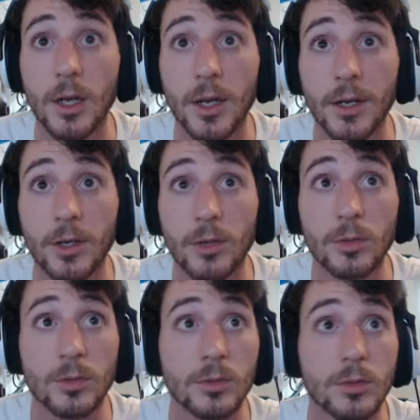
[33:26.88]
No.
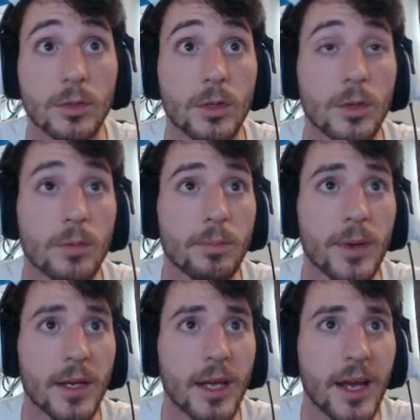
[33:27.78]

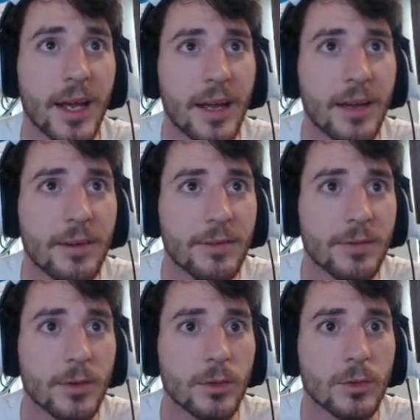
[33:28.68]
But I have
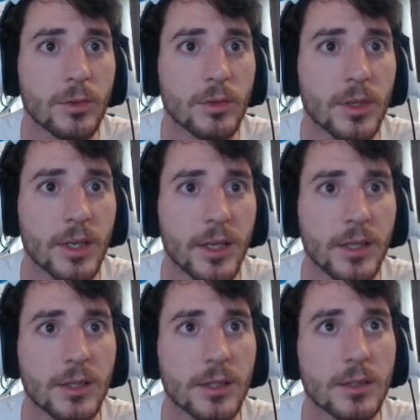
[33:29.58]

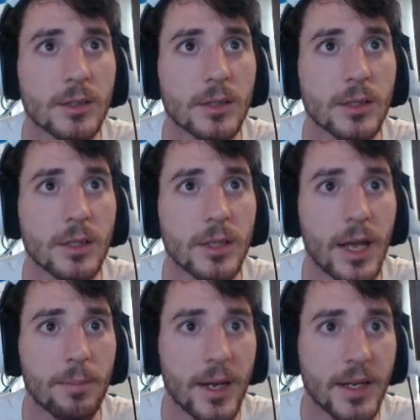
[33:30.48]
this.
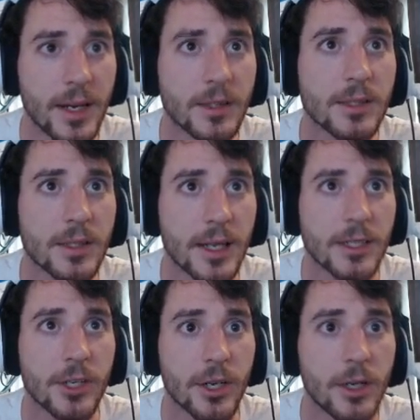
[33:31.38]
Yeah, med kits.
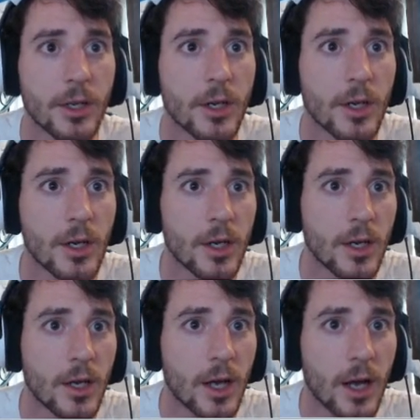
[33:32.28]
That's good.
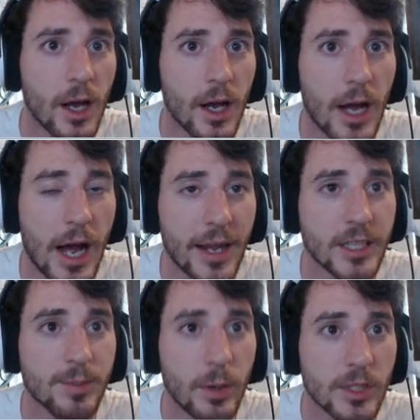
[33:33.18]
High
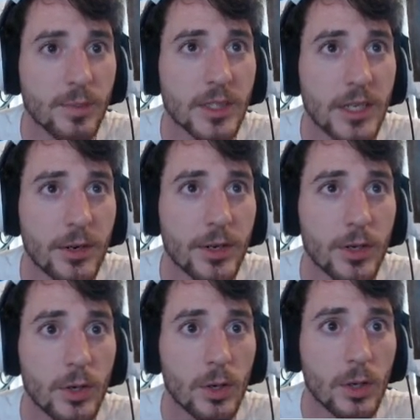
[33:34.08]
explosive
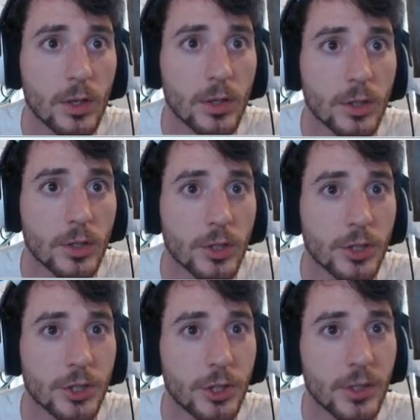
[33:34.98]
material.
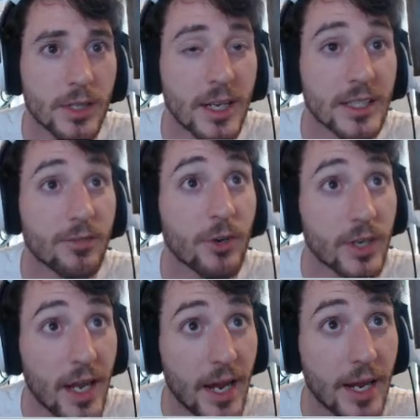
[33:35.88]
Shoots adhesive
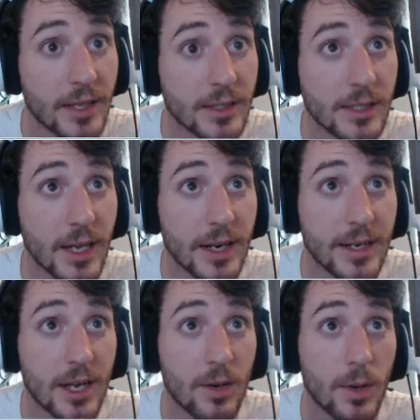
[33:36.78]
grenades. And a
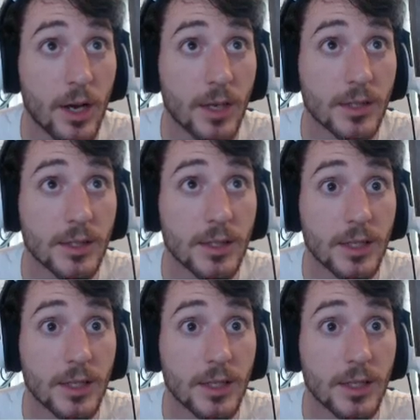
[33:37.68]
nail box.